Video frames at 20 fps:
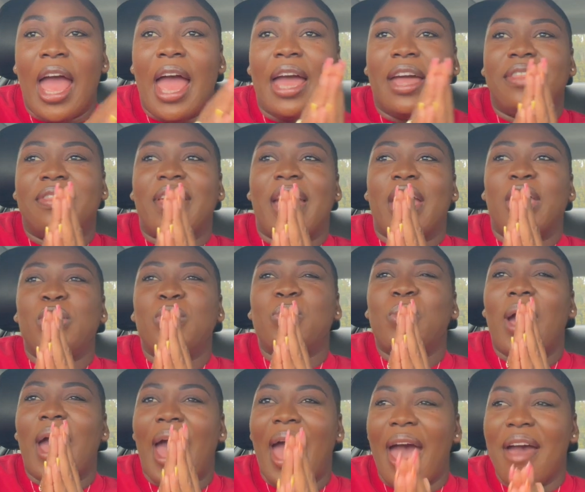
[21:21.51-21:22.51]
that you
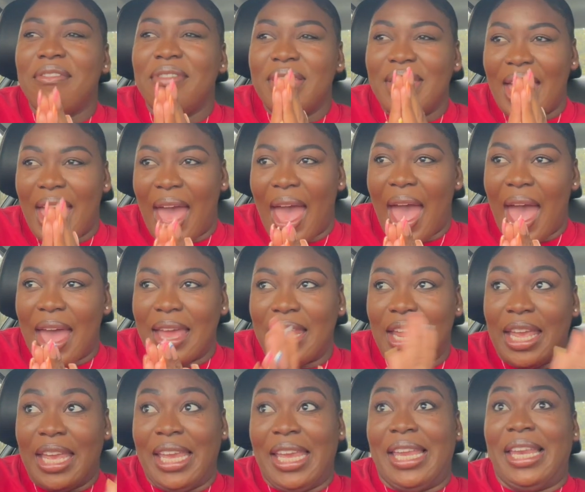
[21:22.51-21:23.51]
haven't had
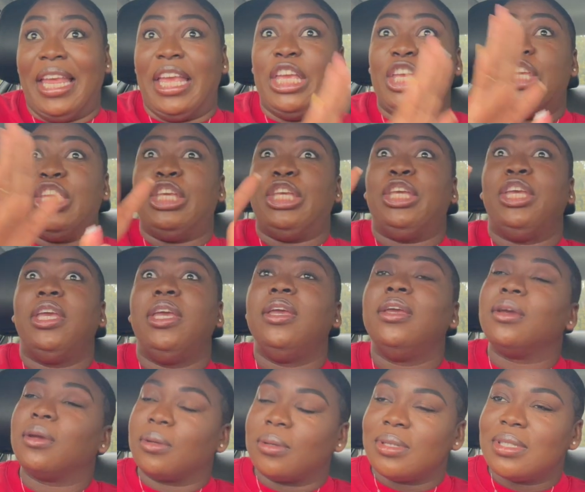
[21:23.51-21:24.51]
in
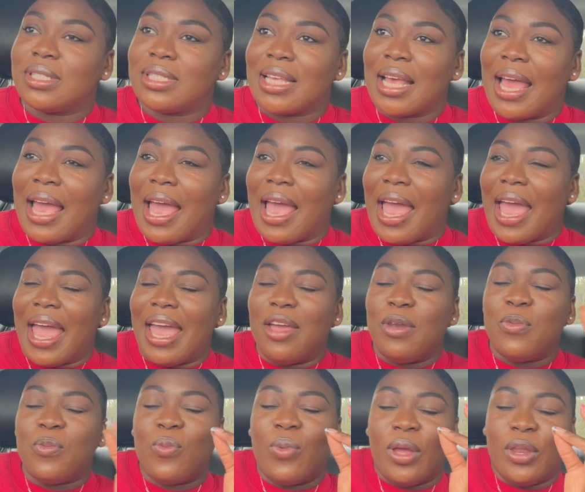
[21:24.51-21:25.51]
years,
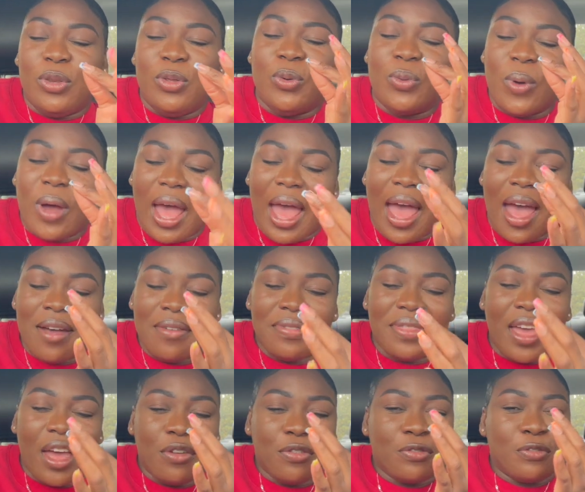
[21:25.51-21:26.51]
and when you have
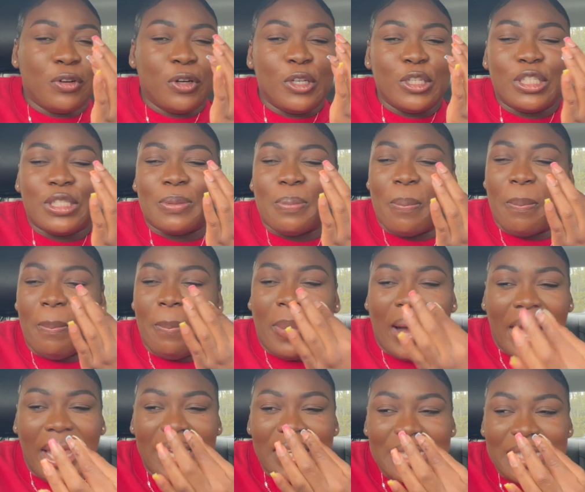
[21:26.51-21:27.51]
that first
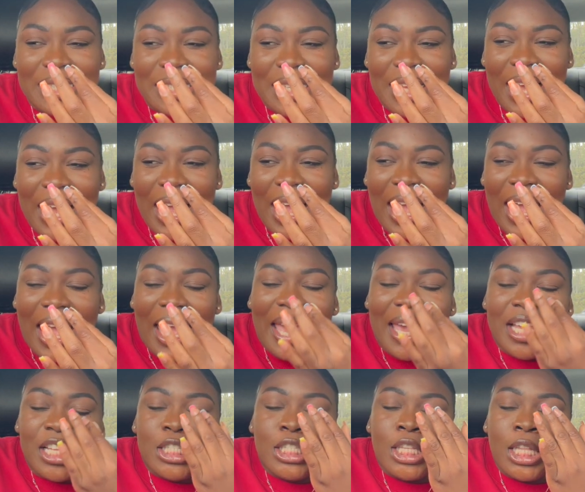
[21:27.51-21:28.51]
bite,
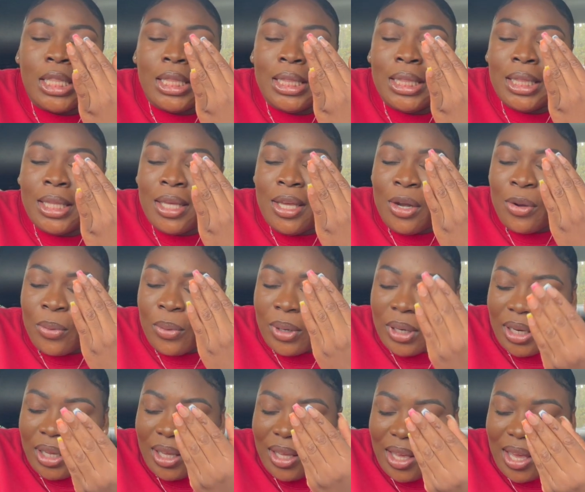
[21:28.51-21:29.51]
it's
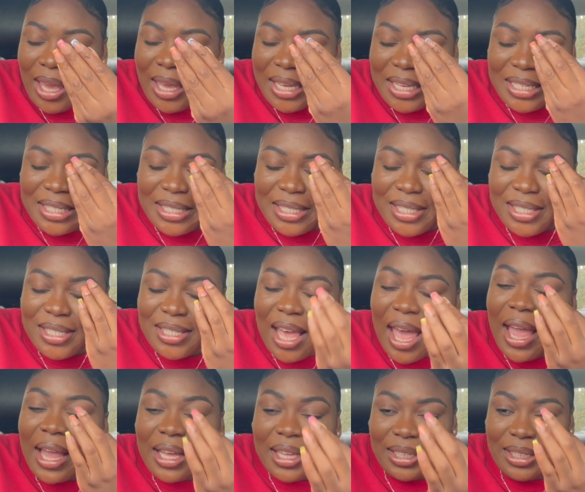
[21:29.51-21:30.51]
literally
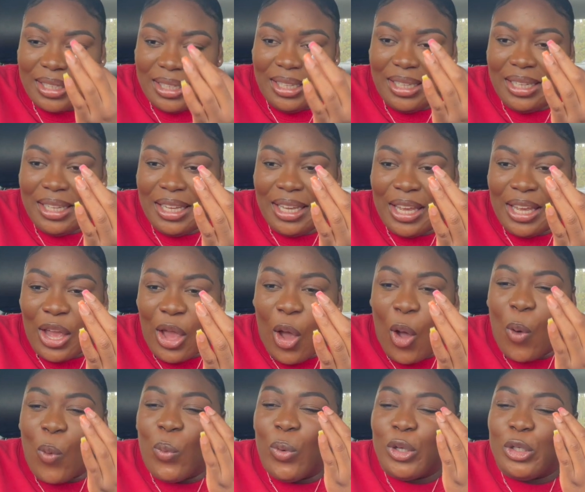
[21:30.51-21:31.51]
exactly
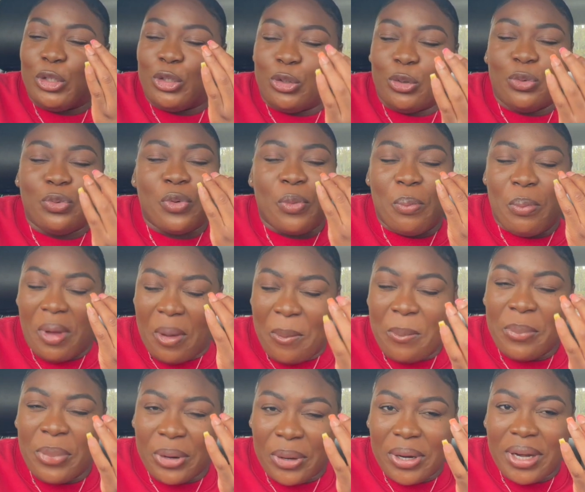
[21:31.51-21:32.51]
what you
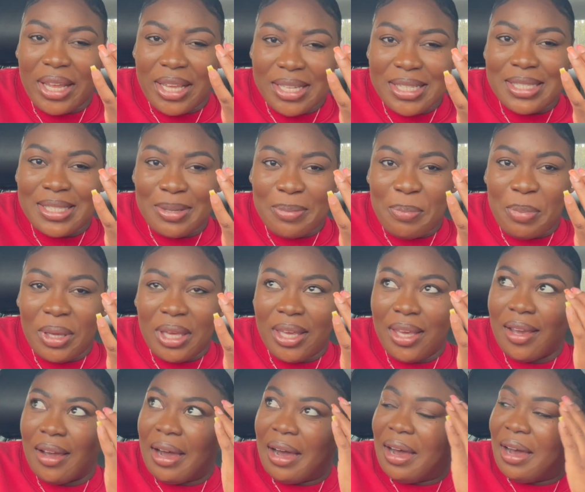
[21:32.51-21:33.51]
remembered it to
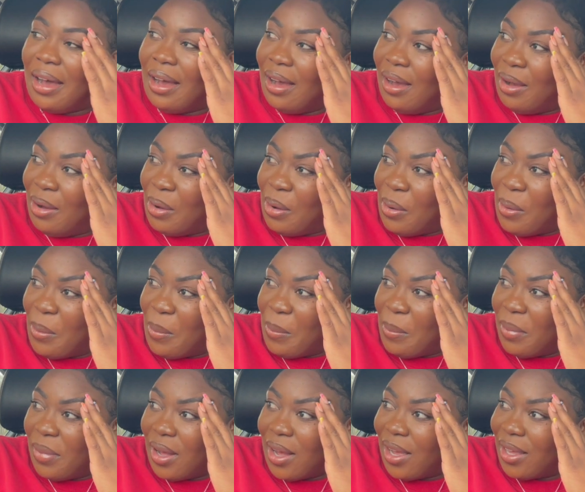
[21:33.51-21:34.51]
be? Oh
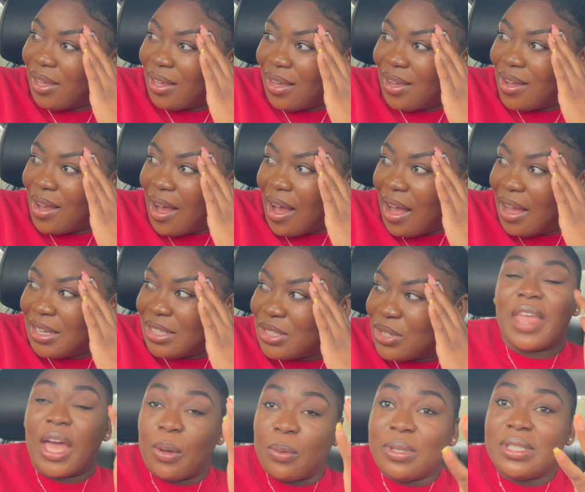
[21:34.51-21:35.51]
my gosh,
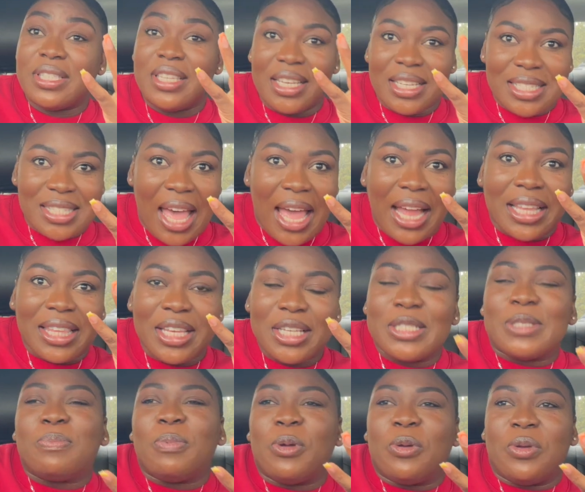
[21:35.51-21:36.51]
that was the exact
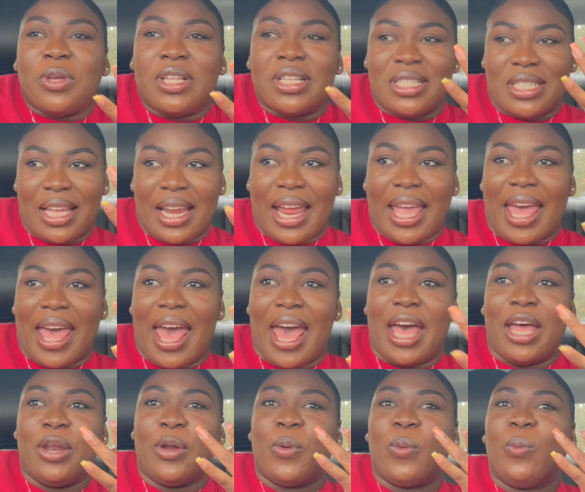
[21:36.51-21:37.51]
experience that I
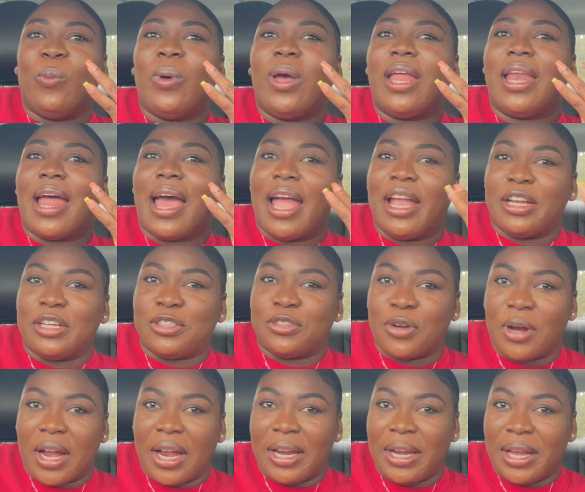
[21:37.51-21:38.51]
had when I
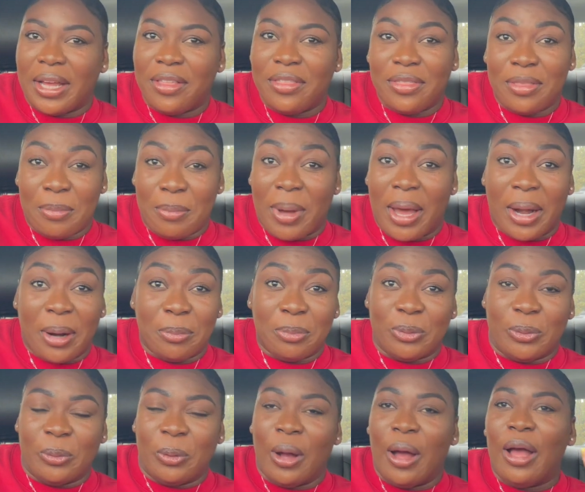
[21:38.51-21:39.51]
tried the
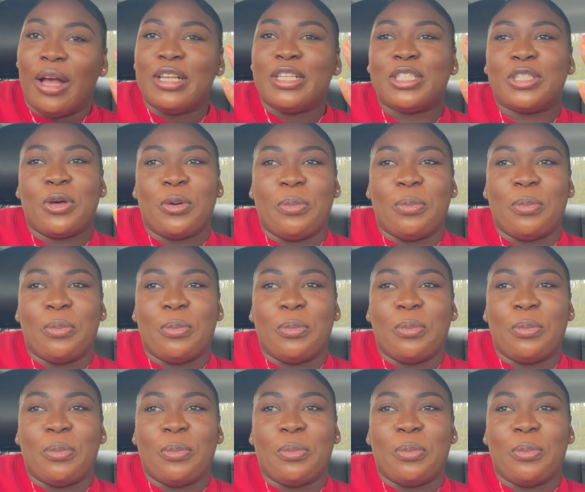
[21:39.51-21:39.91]
Marabú. So